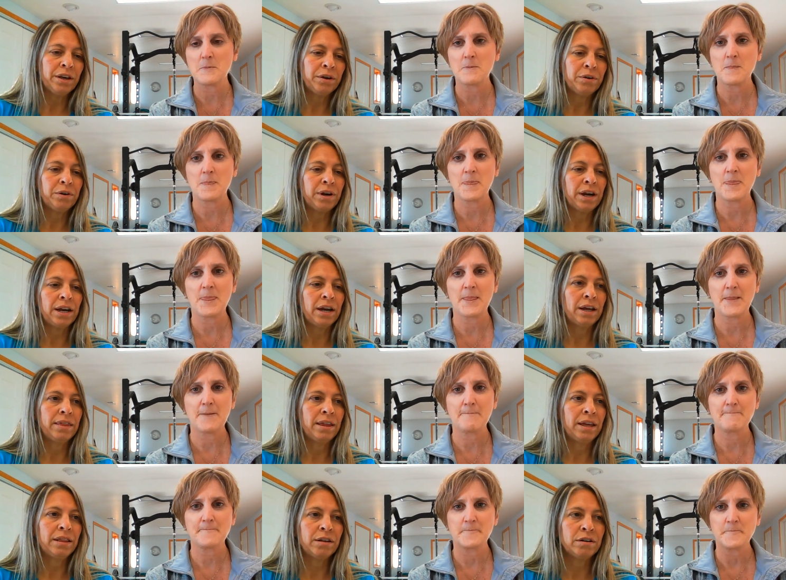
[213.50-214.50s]
Speaker 1: agree. I
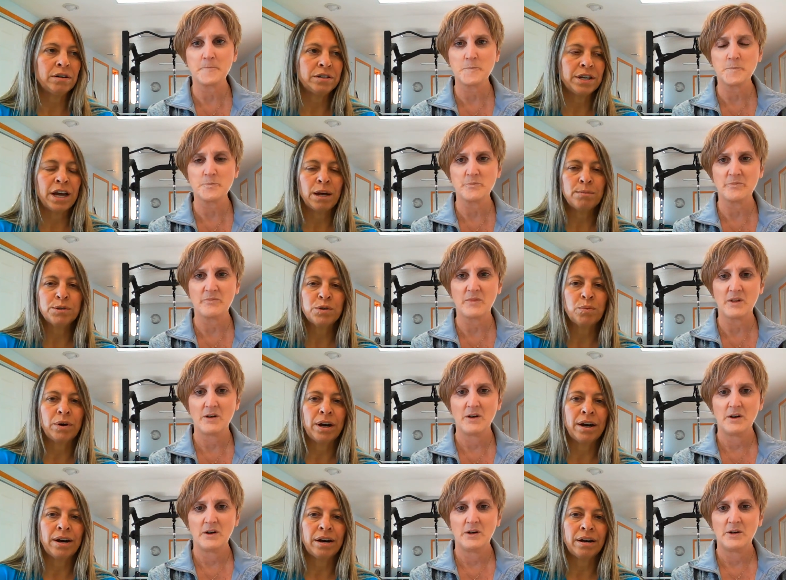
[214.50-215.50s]
think there are times
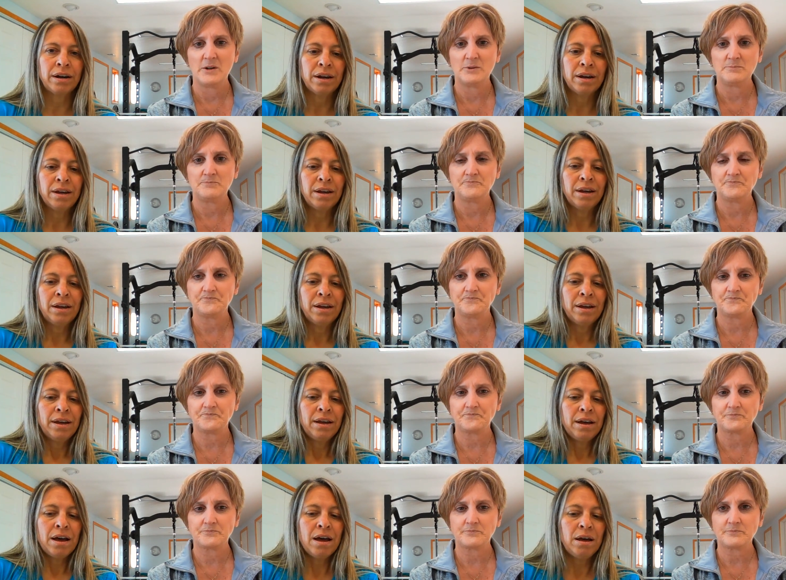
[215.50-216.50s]
where
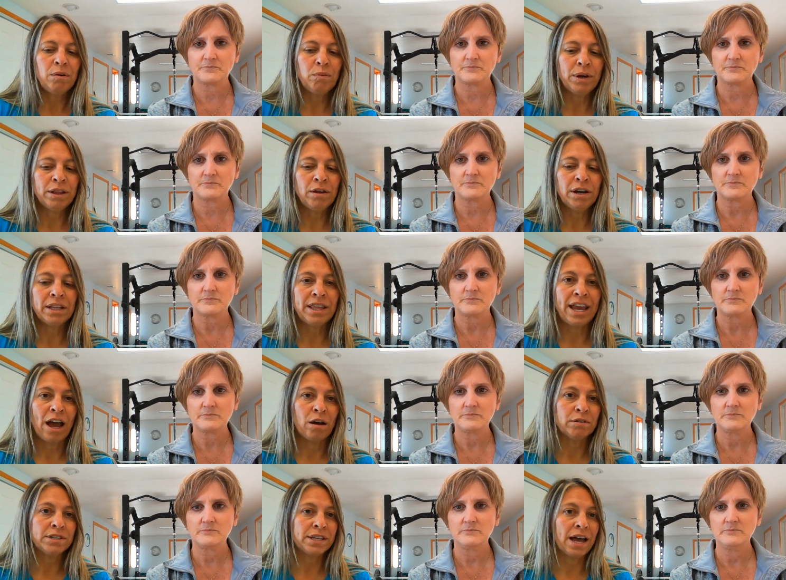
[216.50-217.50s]
we look at the
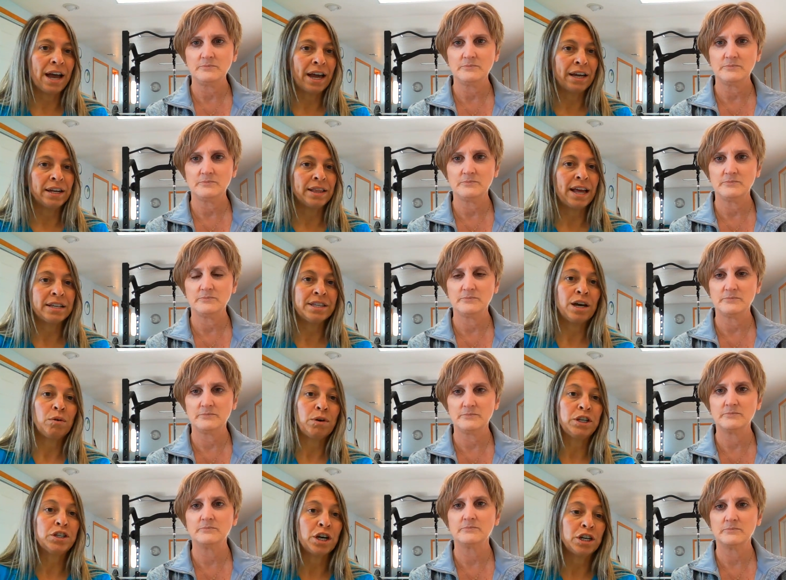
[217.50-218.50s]
outside and that's how
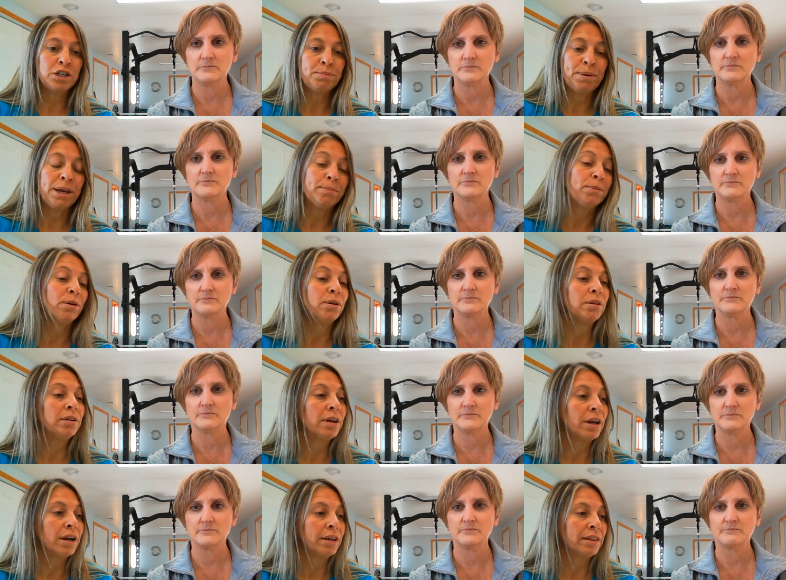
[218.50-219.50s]
we judge people.
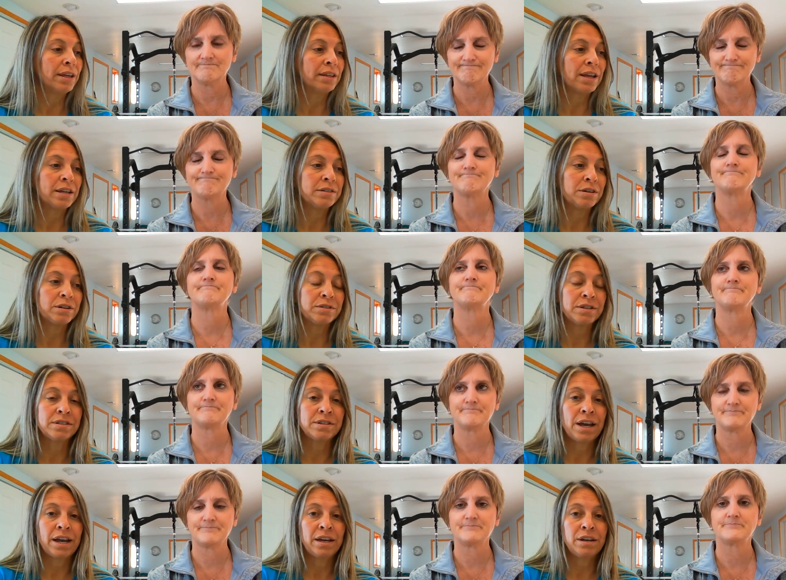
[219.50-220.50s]
I think that's our
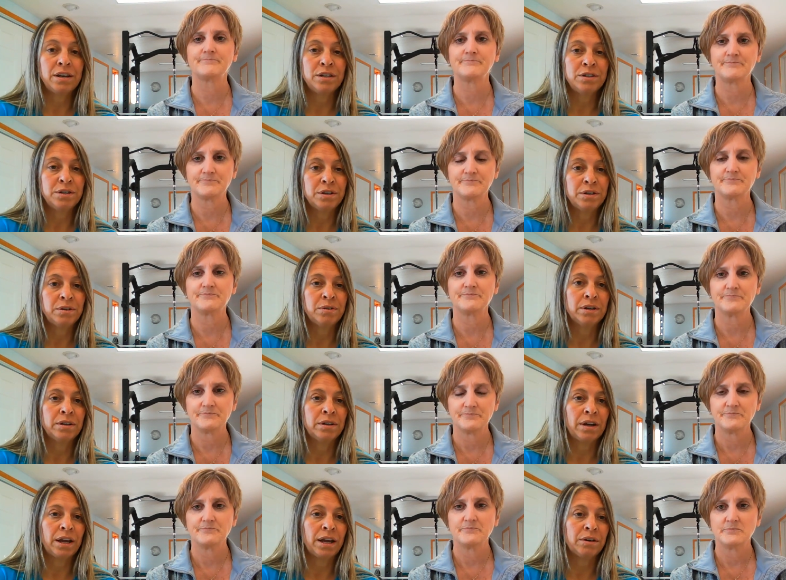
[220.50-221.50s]
society too.
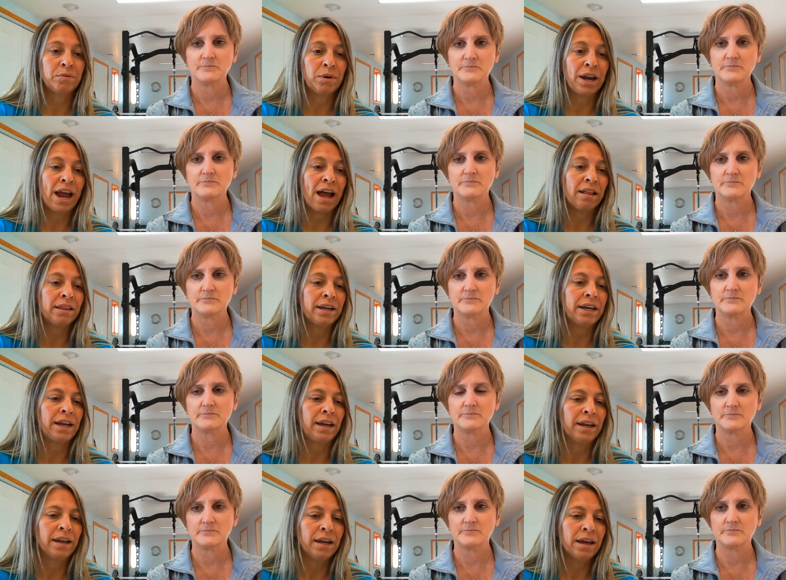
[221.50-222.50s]
And in reality,